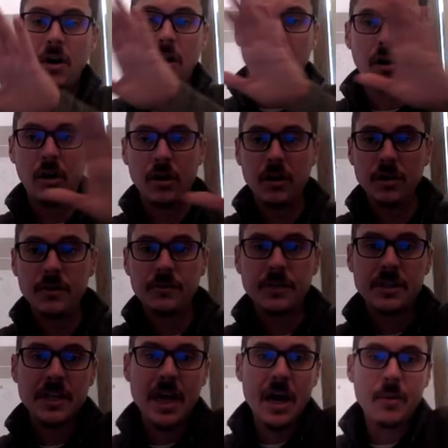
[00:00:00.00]
All of the
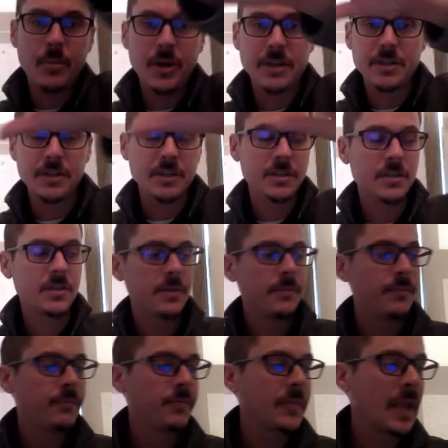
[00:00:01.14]
top edges.
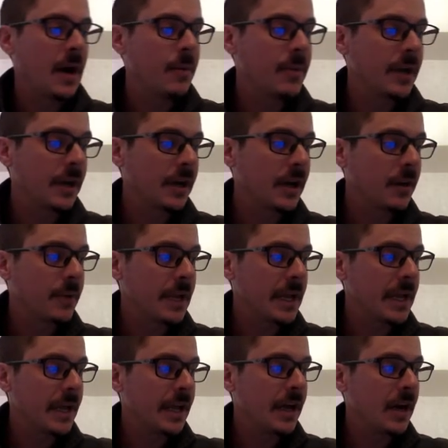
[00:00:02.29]
I'm going to come and
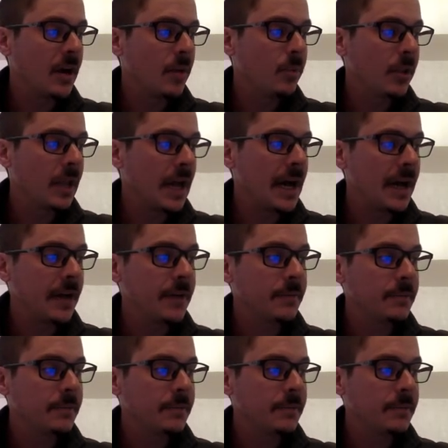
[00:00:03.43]
hit apply.